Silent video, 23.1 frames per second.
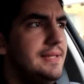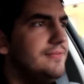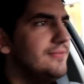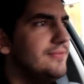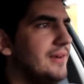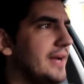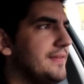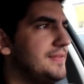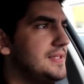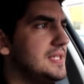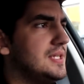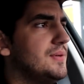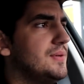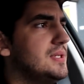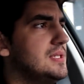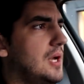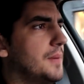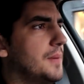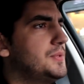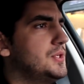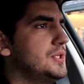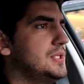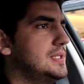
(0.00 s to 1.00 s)
5 Series
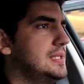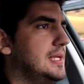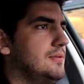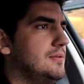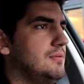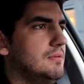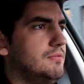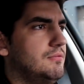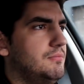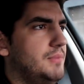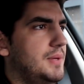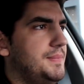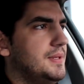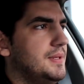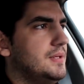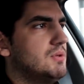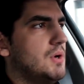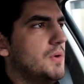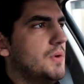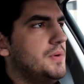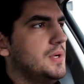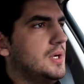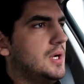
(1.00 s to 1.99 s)
options that we've maybe
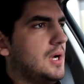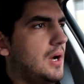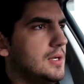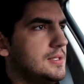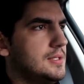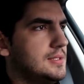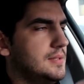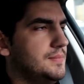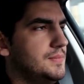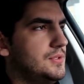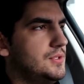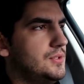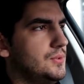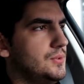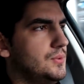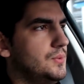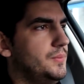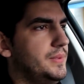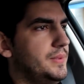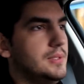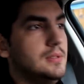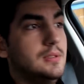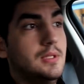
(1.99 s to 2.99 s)
grown accustomed to
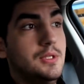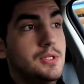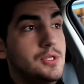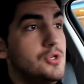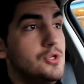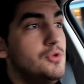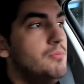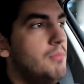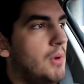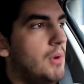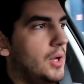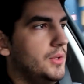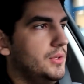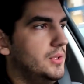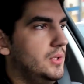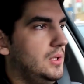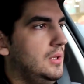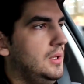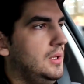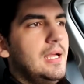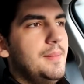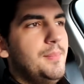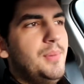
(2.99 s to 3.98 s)
with the new
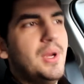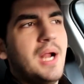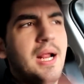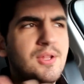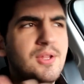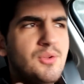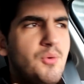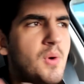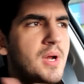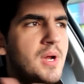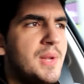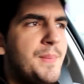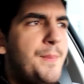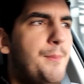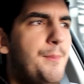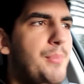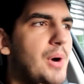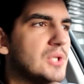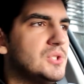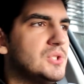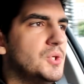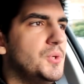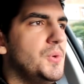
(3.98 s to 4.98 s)
model. But I don't want to
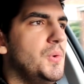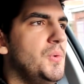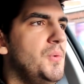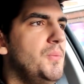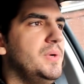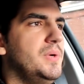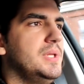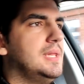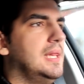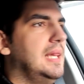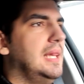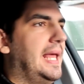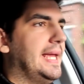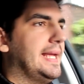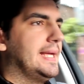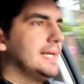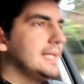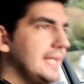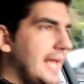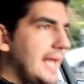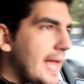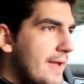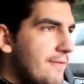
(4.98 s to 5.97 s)
bother you with like
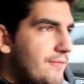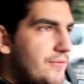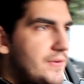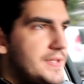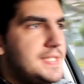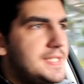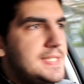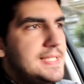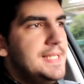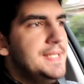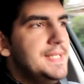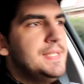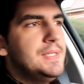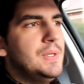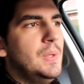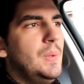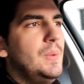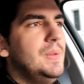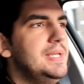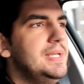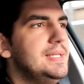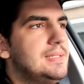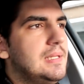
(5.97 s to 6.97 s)
every single
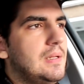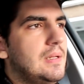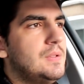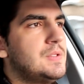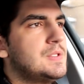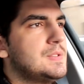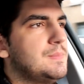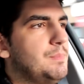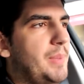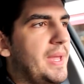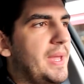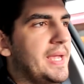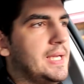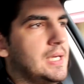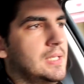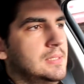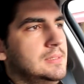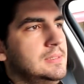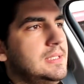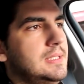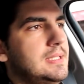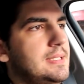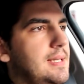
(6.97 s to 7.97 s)
little spec
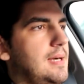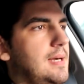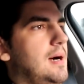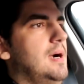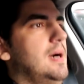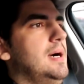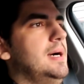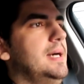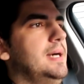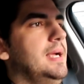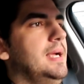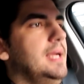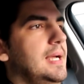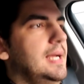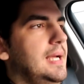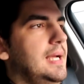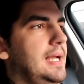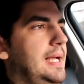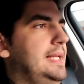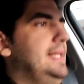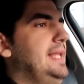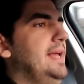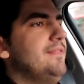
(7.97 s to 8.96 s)
on this car
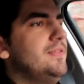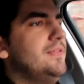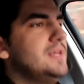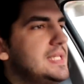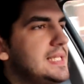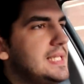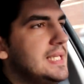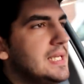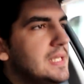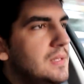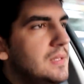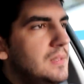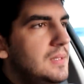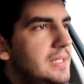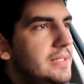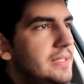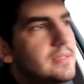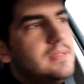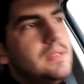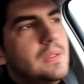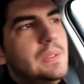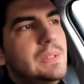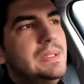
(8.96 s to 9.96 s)
and every single
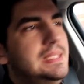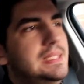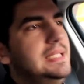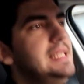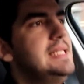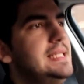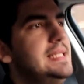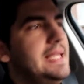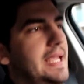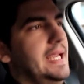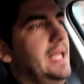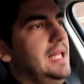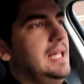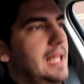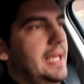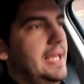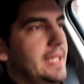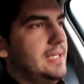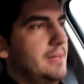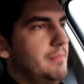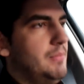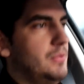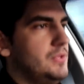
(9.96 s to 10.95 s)
little detail
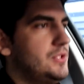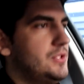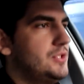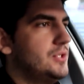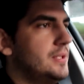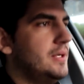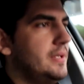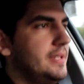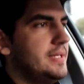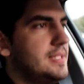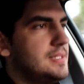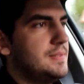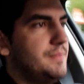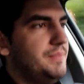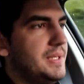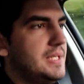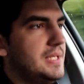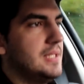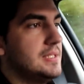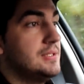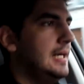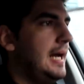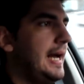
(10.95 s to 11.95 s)
like most journalists,
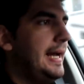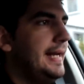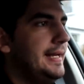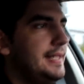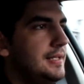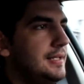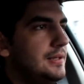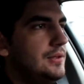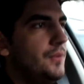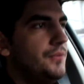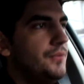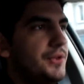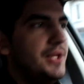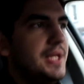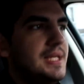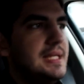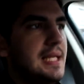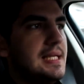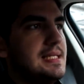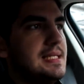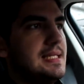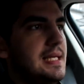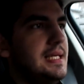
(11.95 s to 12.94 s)
because I don't think
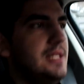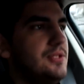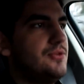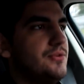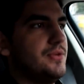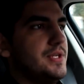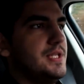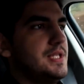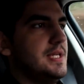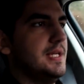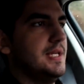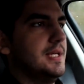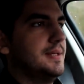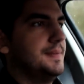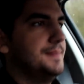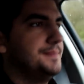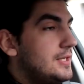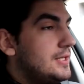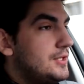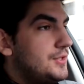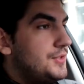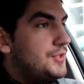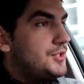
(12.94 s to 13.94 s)
that's interesting.
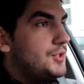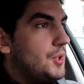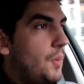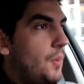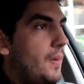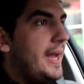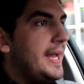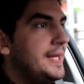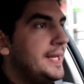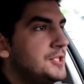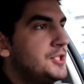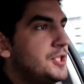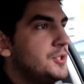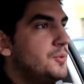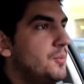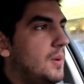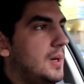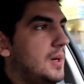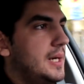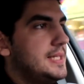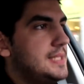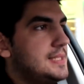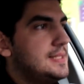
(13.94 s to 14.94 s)
So
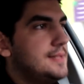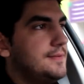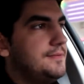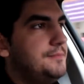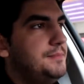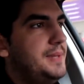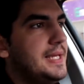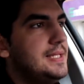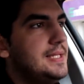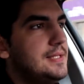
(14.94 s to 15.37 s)
engine-wise, being